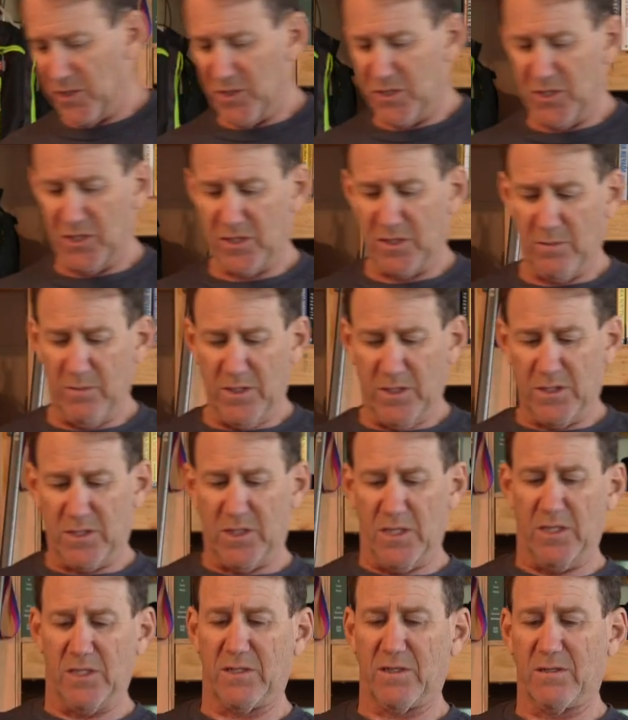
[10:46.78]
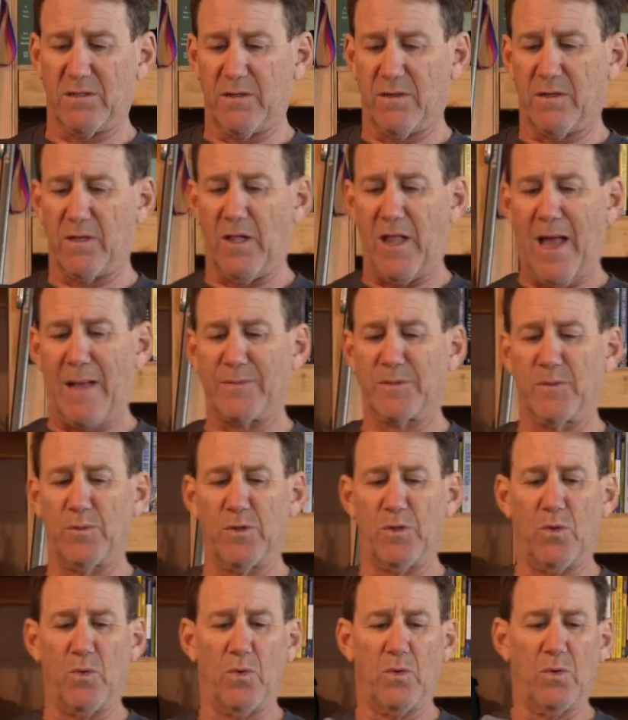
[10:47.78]
system is this
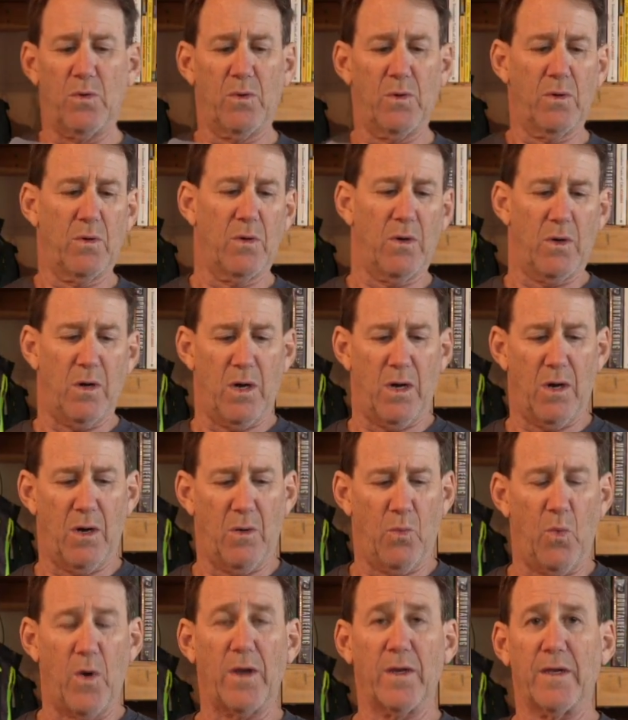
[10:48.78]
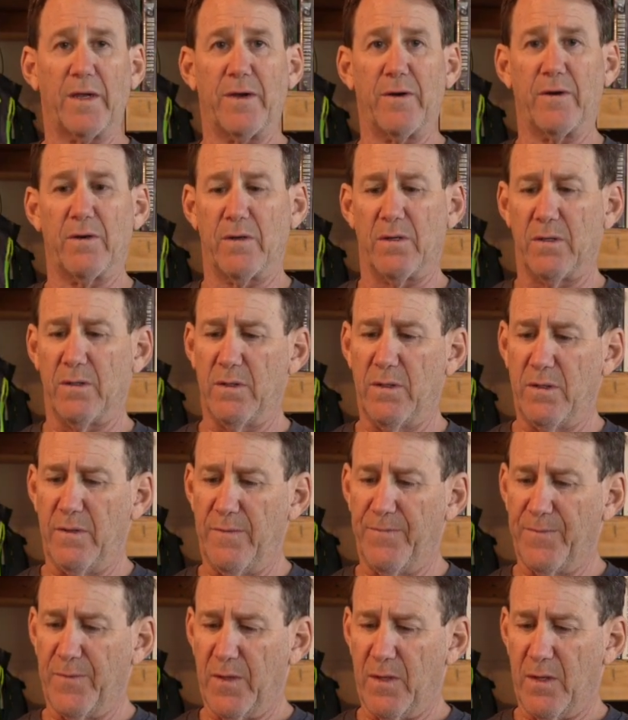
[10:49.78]
collapsible 1 liter
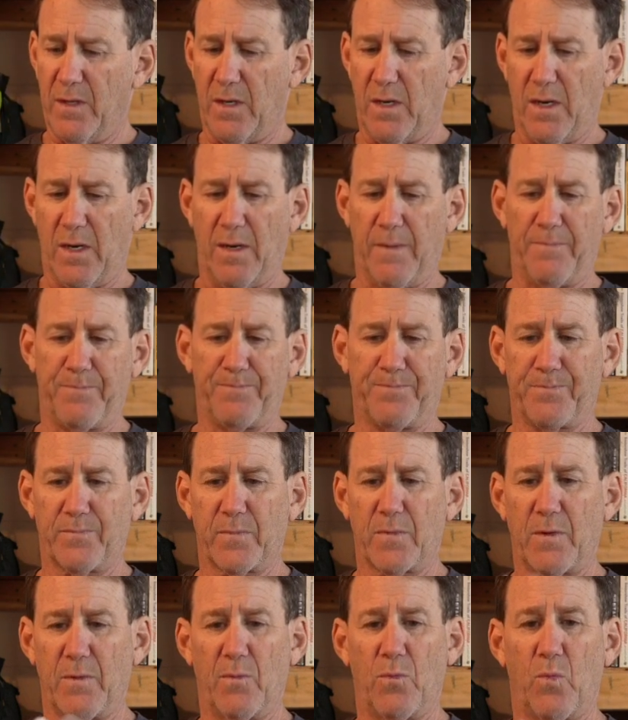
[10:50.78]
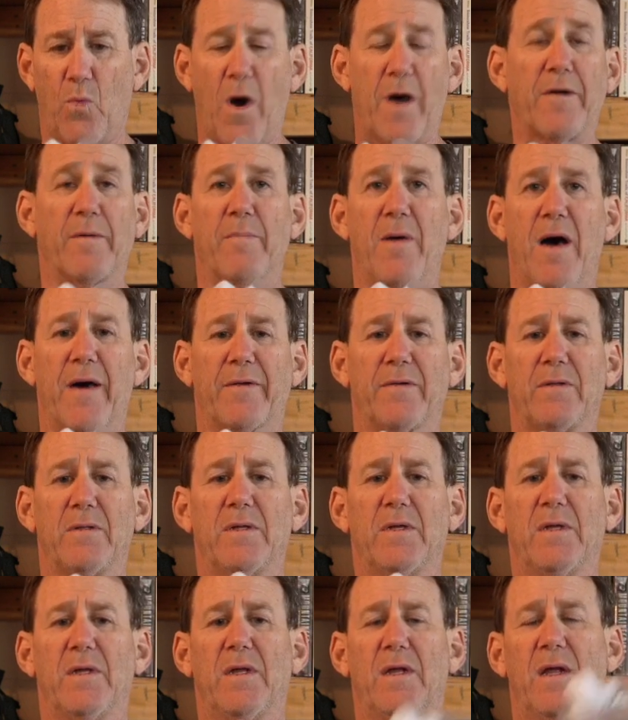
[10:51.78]
water bottle,
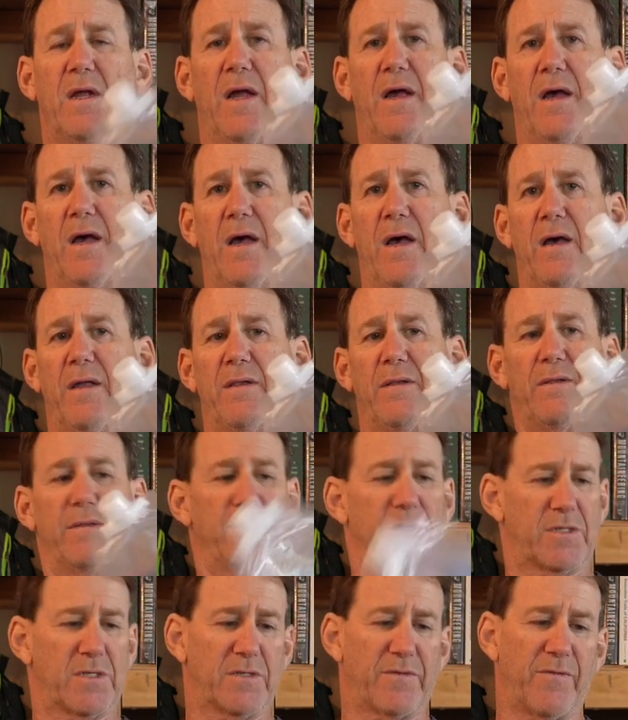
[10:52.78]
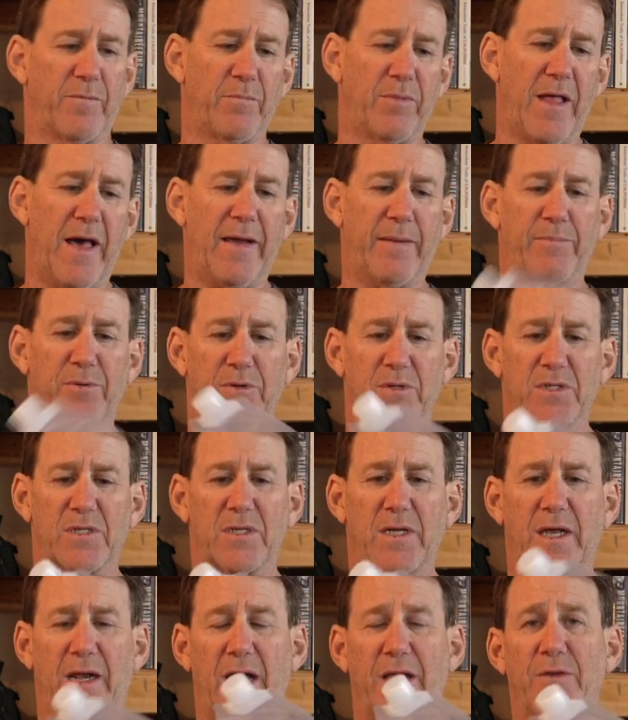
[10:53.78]
and this is from
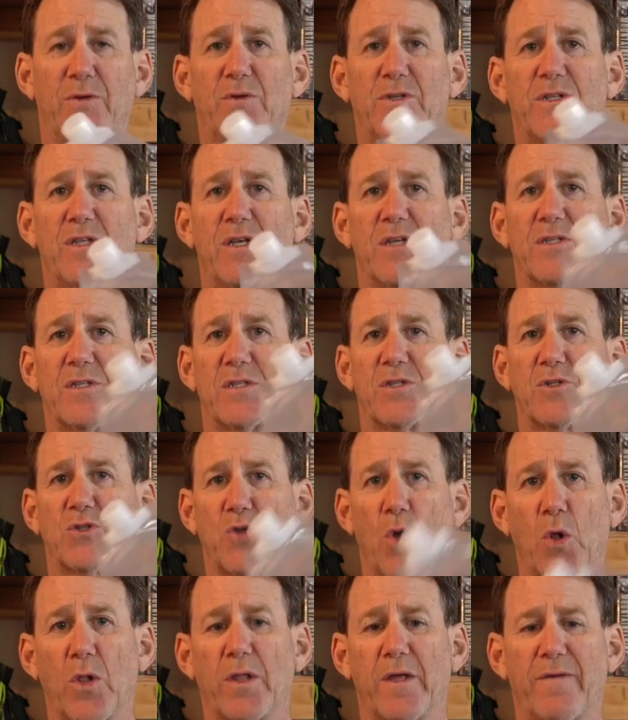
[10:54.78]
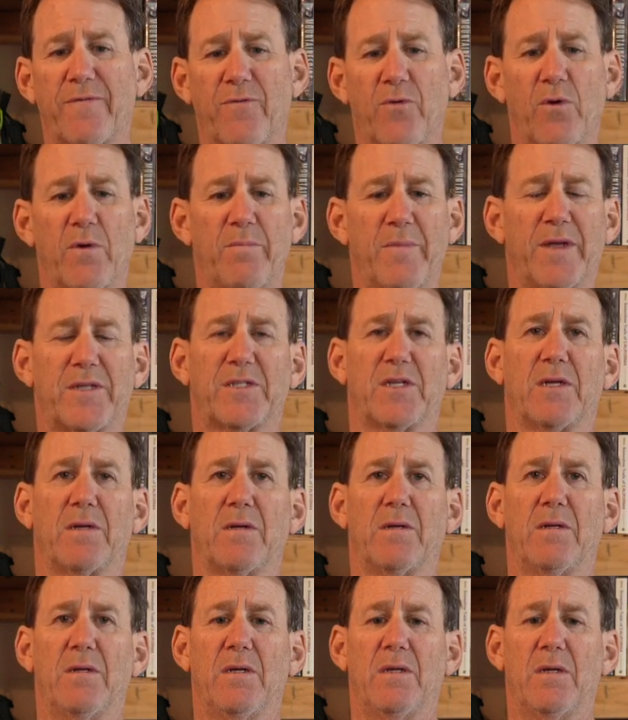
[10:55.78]
Platypus, and I use this solely for
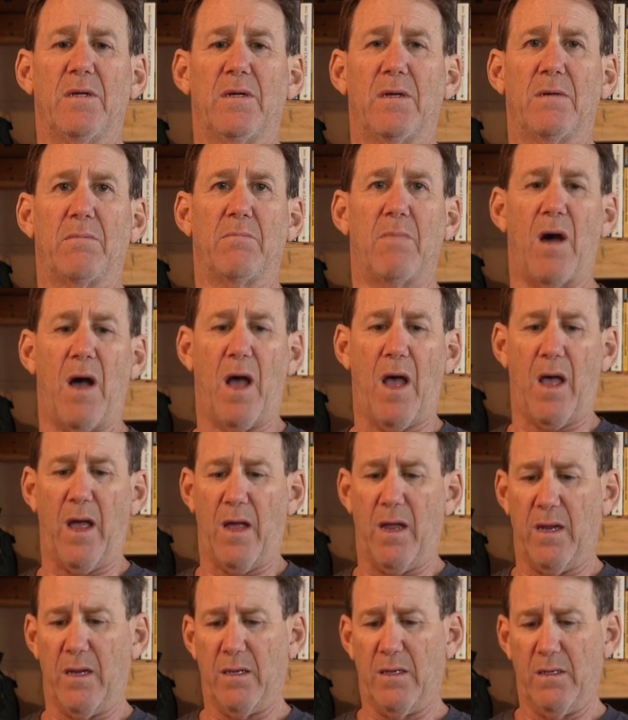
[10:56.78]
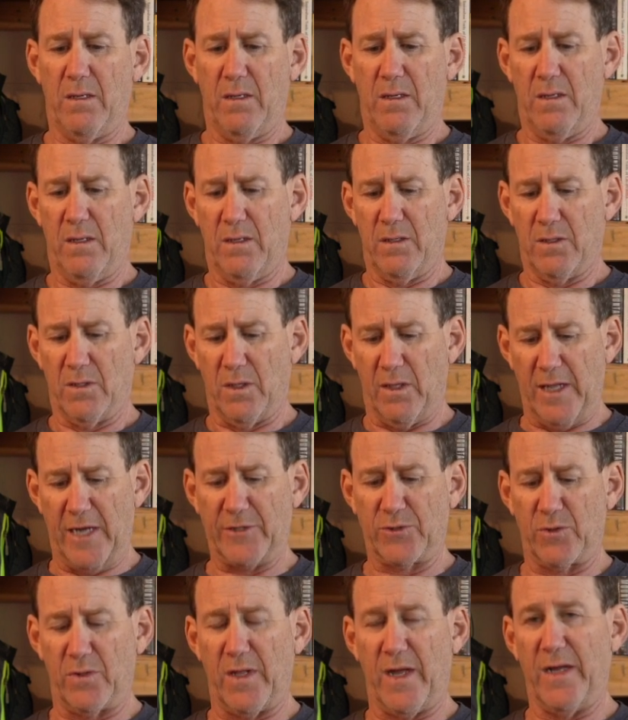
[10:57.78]
mixing my
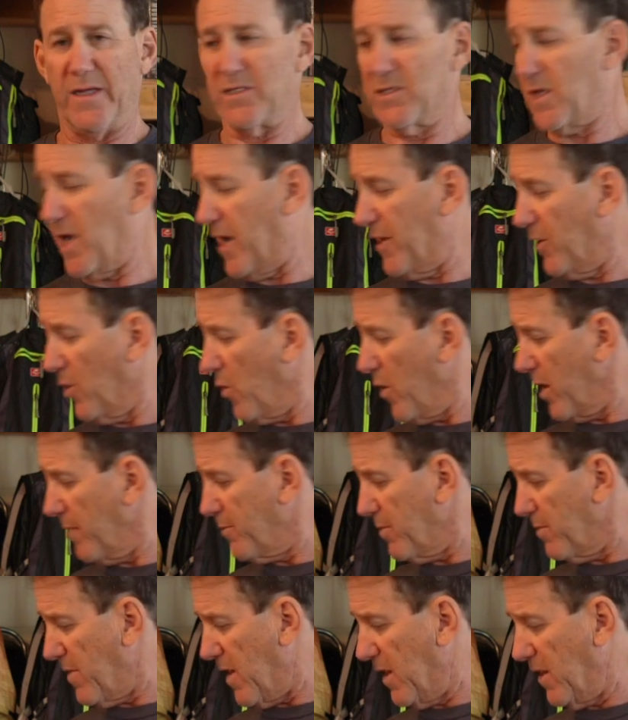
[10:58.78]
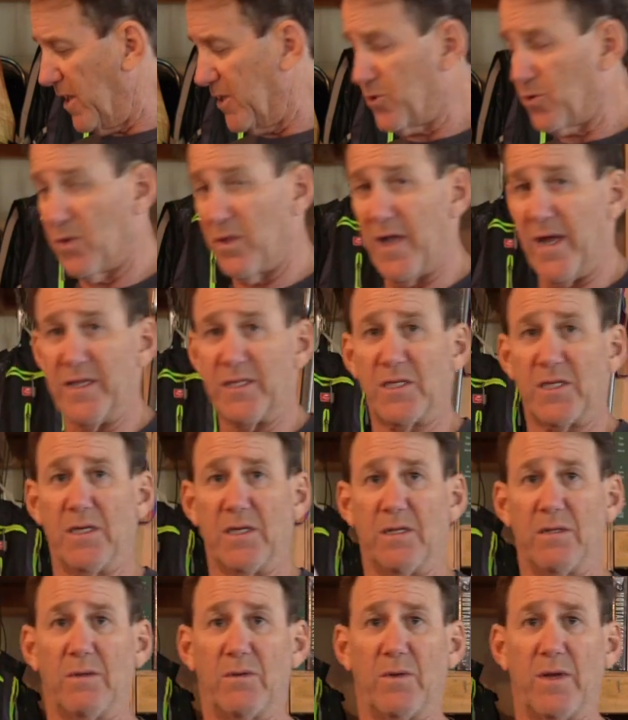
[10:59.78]
electrolytes. I don't want to put my electrolytes
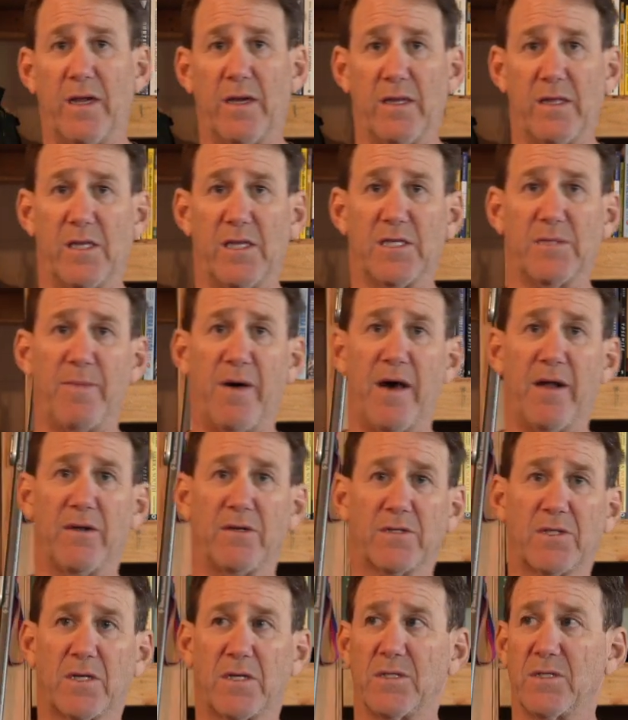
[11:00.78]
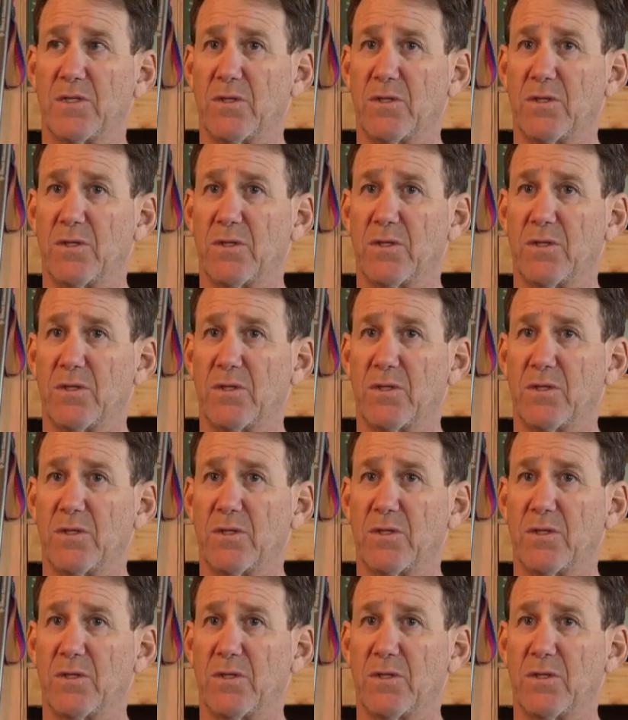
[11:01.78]
in any of these bottles because